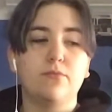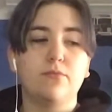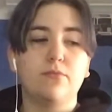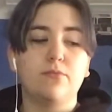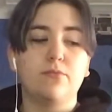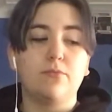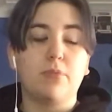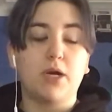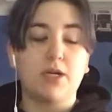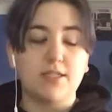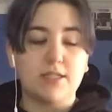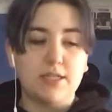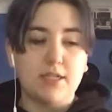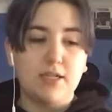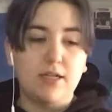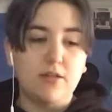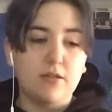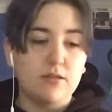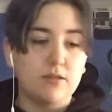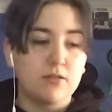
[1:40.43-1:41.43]

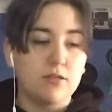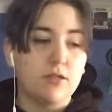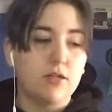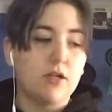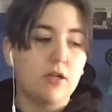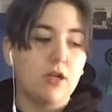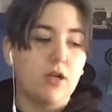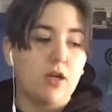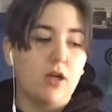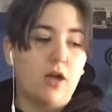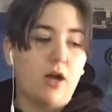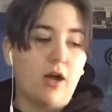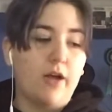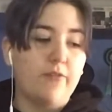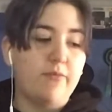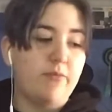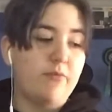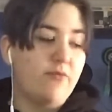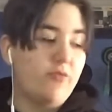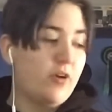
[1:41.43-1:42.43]
Personally, I've
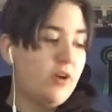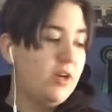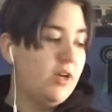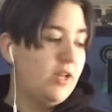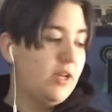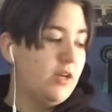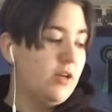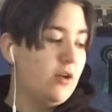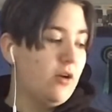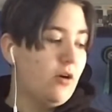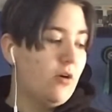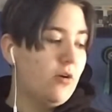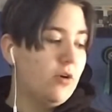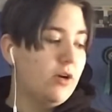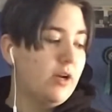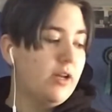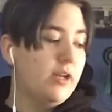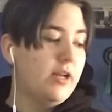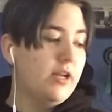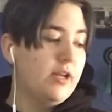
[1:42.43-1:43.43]
been finding
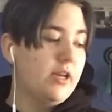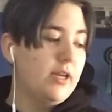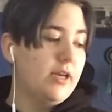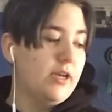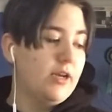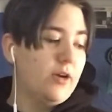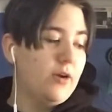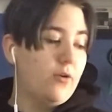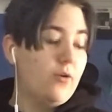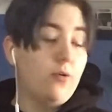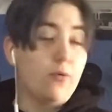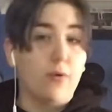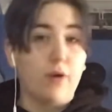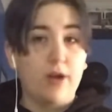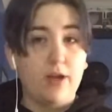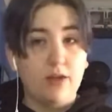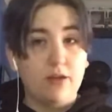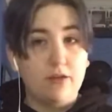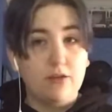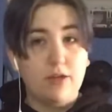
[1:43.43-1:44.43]
online learning
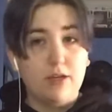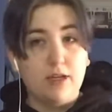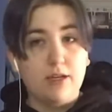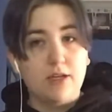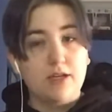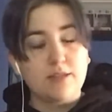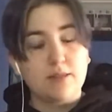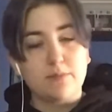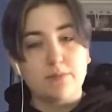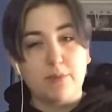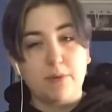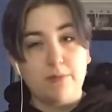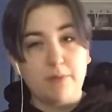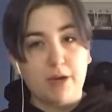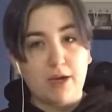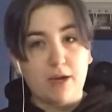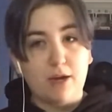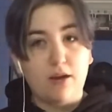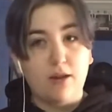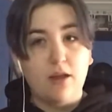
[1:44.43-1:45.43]
alright. It hasn't been
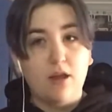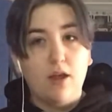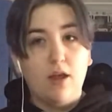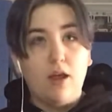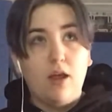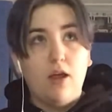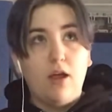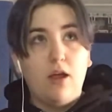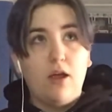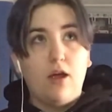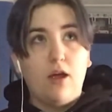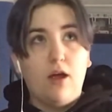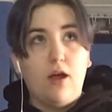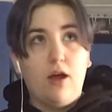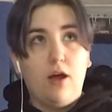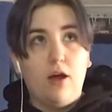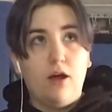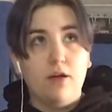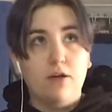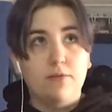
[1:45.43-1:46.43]
bad.
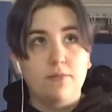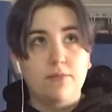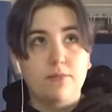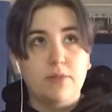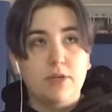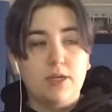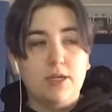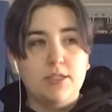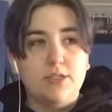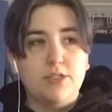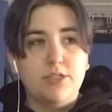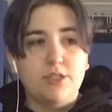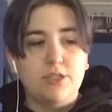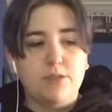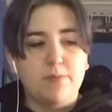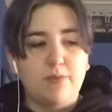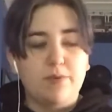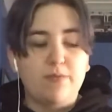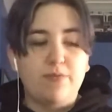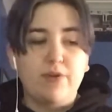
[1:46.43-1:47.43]
It's
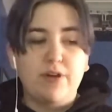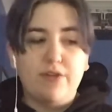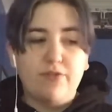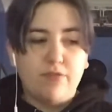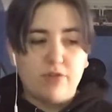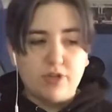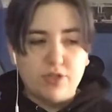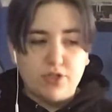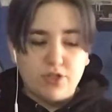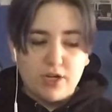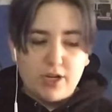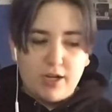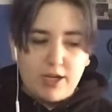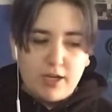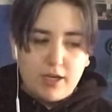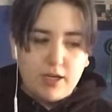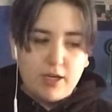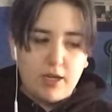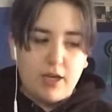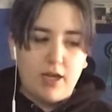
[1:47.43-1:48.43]
just been really
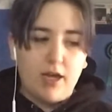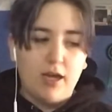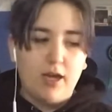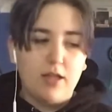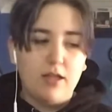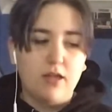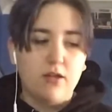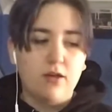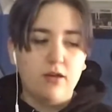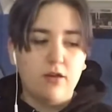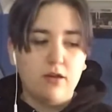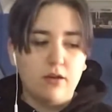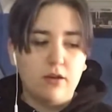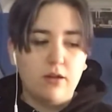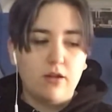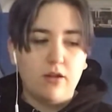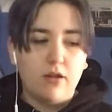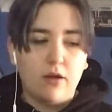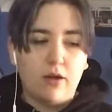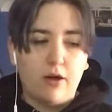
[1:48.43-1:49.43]
frustrating, and
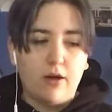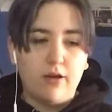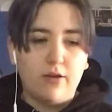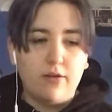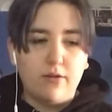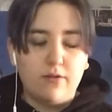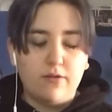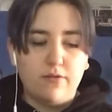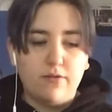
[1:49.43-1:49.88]
I've